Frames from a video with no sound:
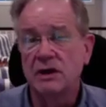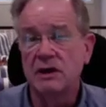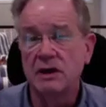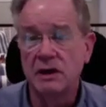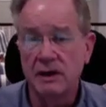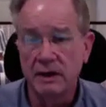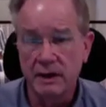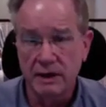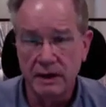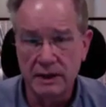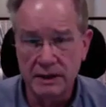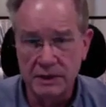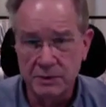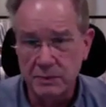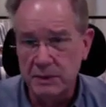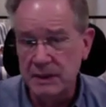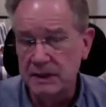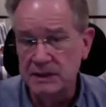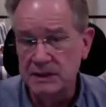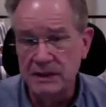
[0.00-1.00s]
clearly
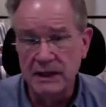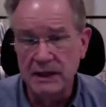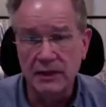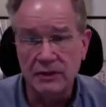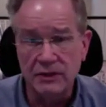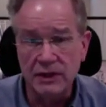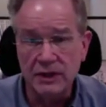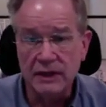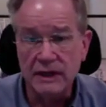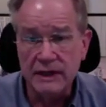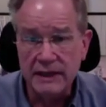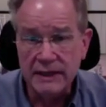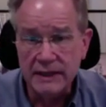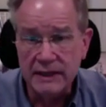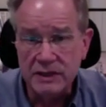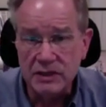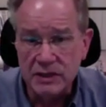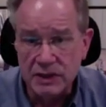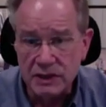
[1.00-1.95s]
spells out the needs